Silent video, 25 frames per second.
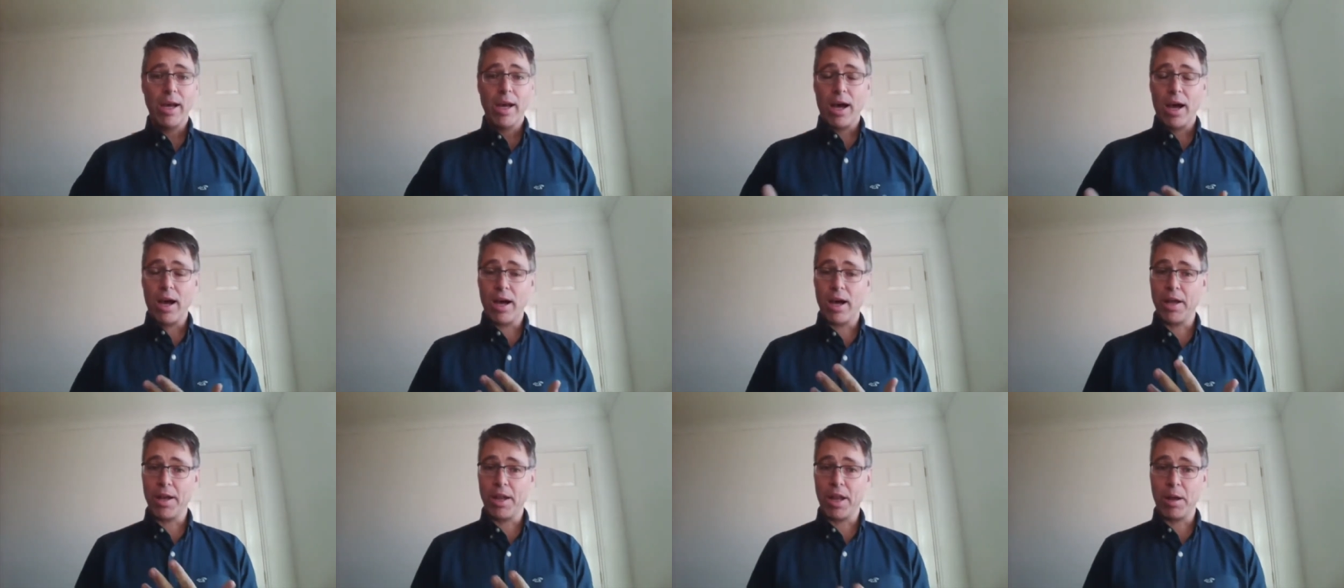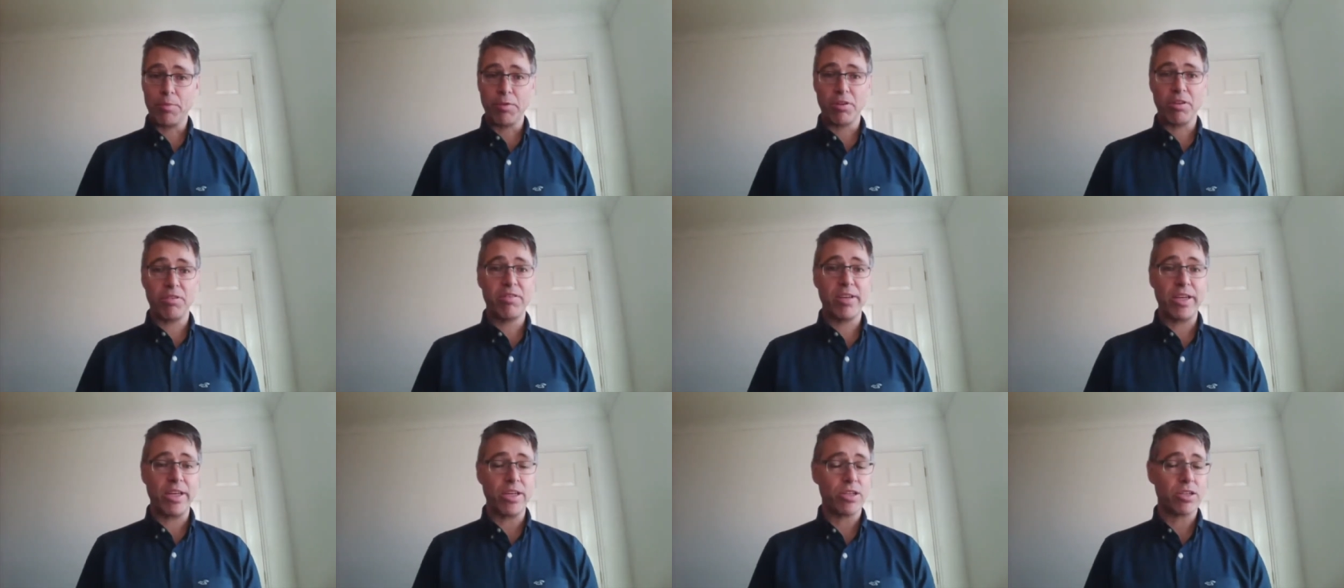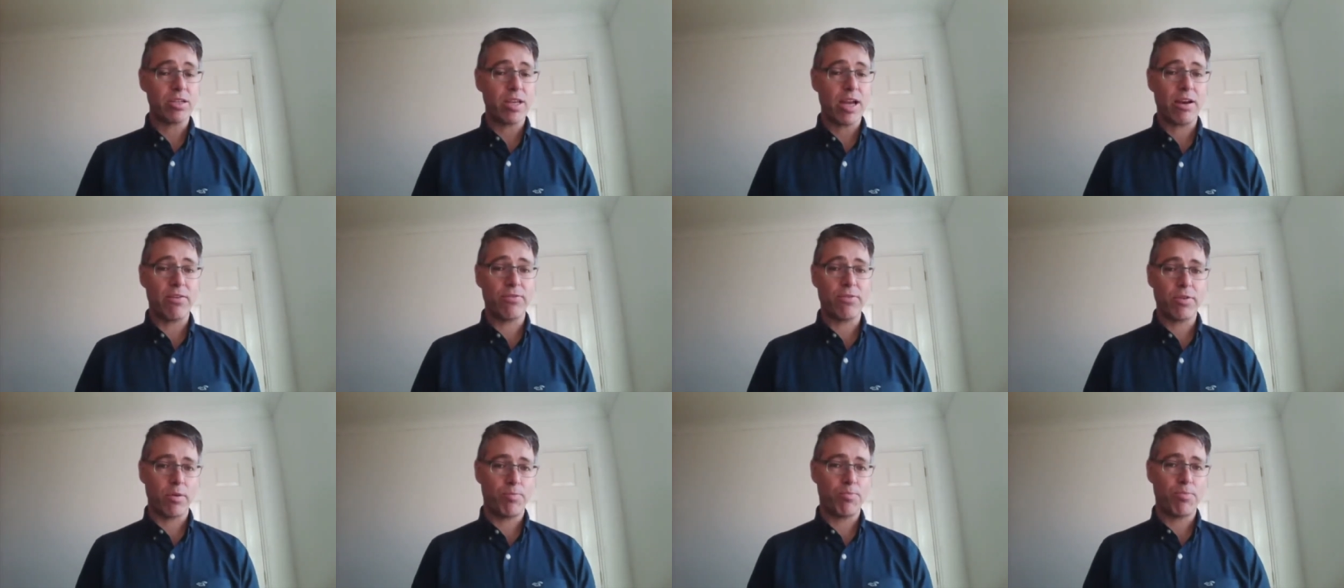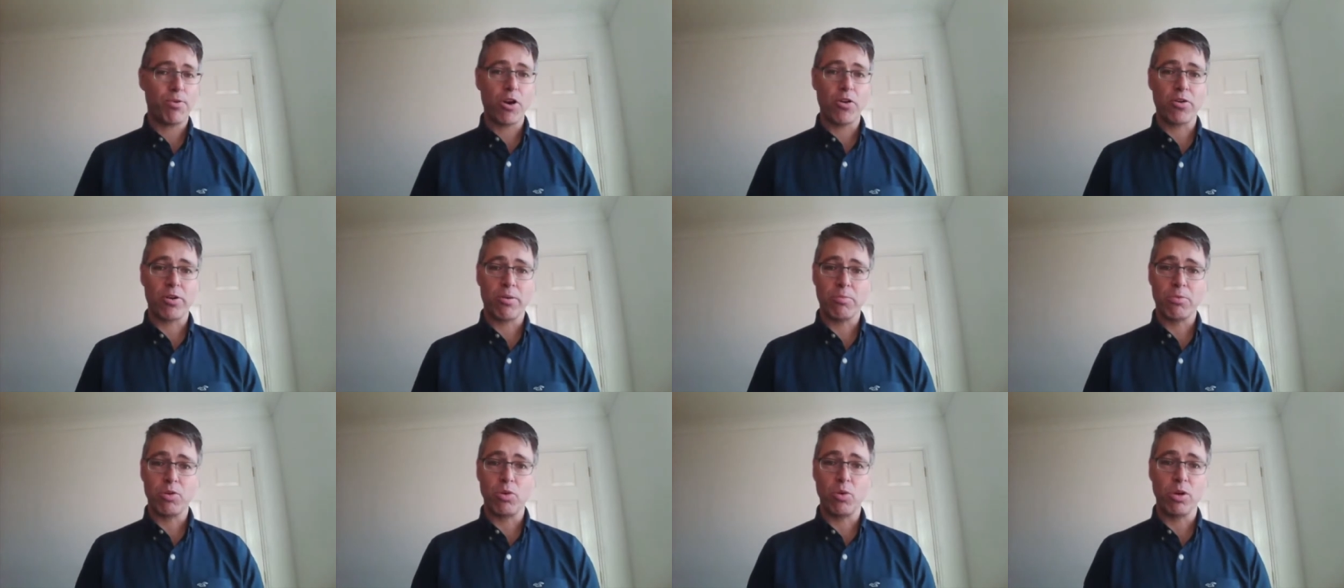Uh, a number of the teachers have a
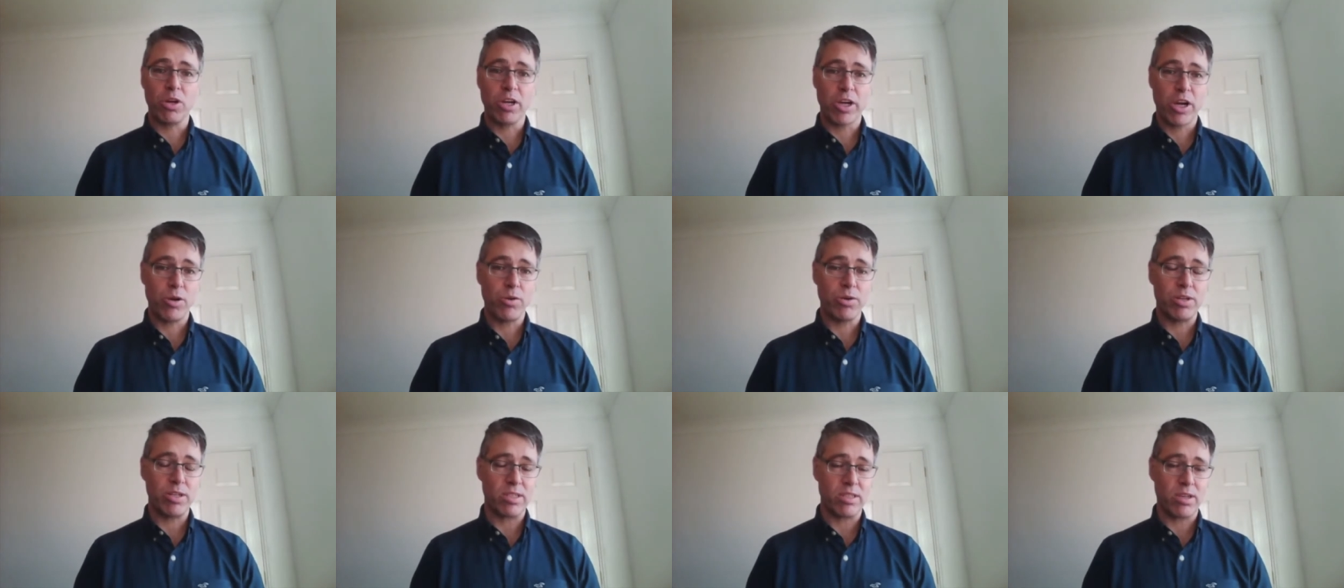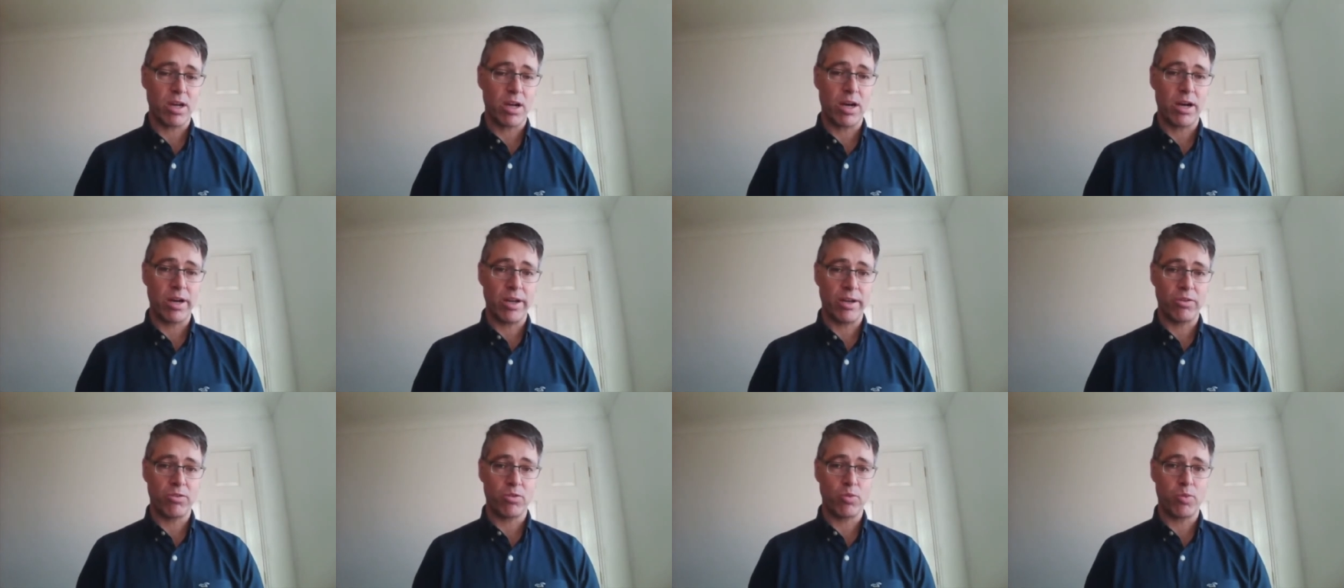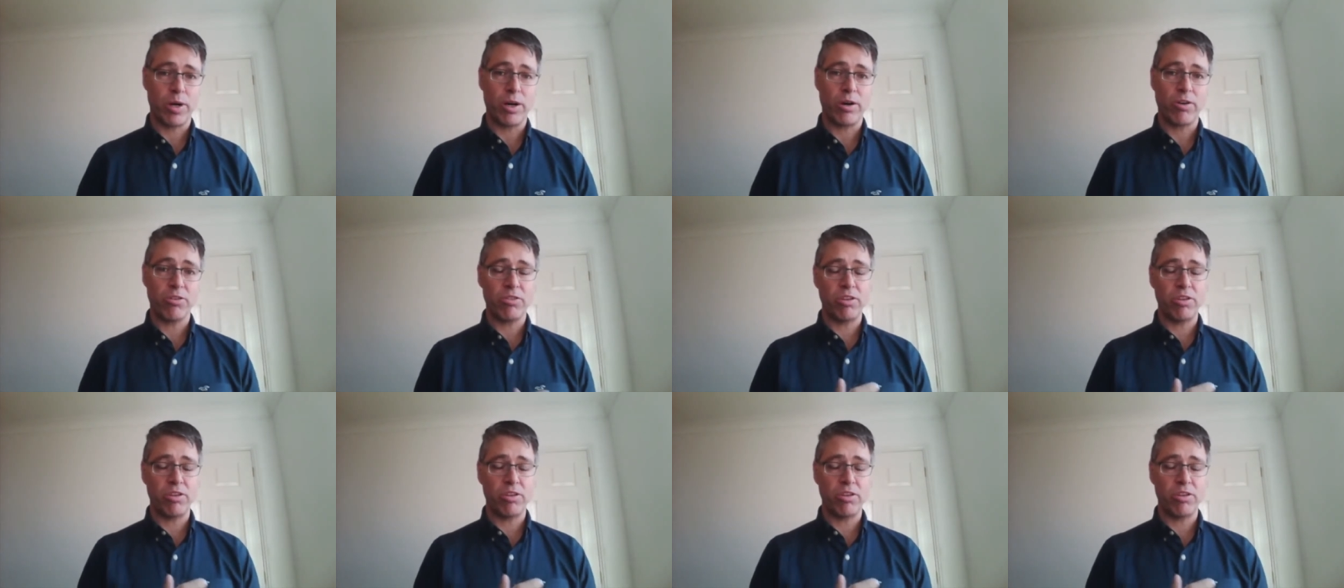program called Coach's Eye as well,